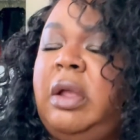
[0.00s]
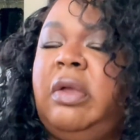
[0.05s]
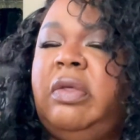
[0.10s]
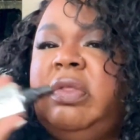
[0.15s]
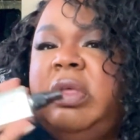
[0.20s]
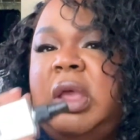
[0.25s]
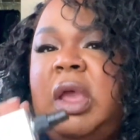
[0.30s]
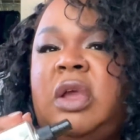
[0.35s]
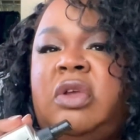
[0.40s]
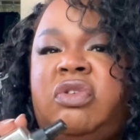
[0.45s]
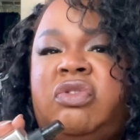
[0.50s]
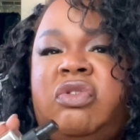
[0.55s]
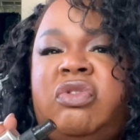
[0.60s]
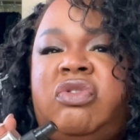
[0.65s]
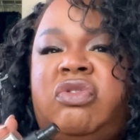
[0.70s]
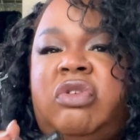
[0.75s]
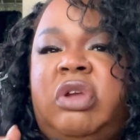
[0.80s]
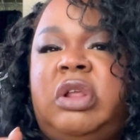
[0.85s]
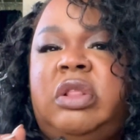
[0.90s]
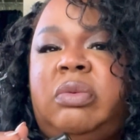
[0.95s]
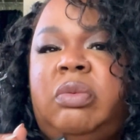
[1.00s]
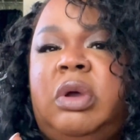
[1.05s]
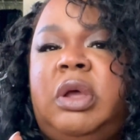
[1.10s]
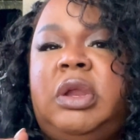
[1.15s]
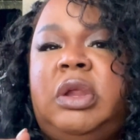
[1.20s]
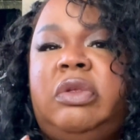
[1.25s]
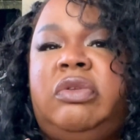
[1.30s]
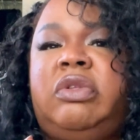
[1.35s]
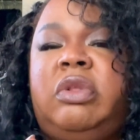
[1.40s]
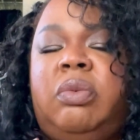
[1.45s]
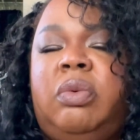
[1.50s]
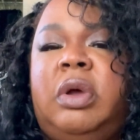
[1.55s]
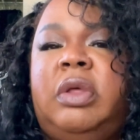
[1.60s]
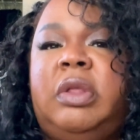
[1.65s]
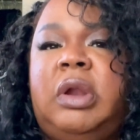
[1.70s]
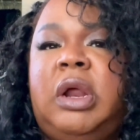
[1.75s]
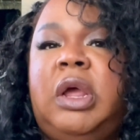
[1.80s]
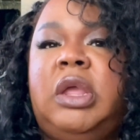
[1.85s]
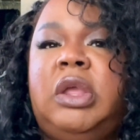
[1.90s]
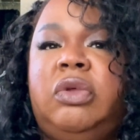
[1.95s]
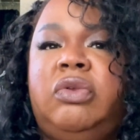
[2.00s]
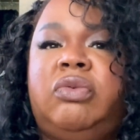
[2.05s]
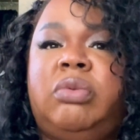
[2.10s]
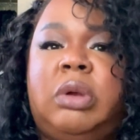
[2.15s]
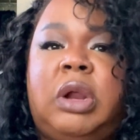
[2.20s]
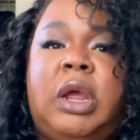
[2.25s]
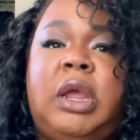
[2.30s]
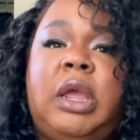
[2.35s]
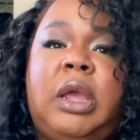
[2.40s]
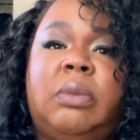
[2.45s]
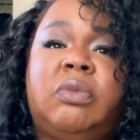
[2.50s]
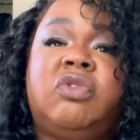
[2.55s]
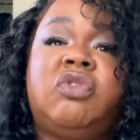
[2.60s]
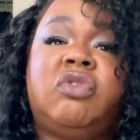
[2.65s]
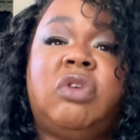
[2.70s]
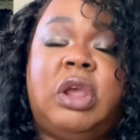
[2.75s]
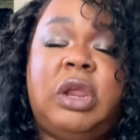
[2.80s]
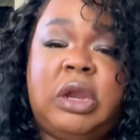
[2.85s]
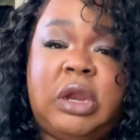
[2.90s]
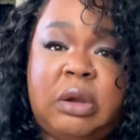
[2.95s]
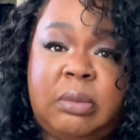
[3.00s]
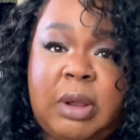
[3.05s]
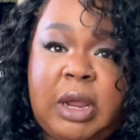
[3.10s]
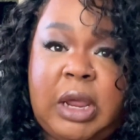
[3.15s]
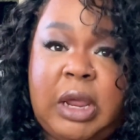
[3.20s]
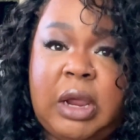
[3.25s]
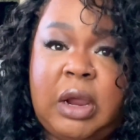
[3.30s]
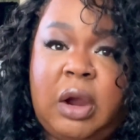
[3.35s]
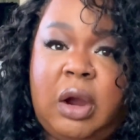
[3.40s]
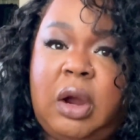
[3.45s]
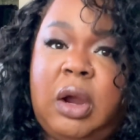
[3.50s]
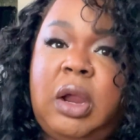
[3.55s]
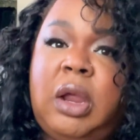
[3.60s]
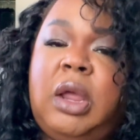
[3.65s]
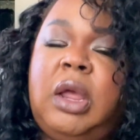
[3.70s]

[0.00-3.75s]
The extra strength one is the one that I use when I am straightening my hair.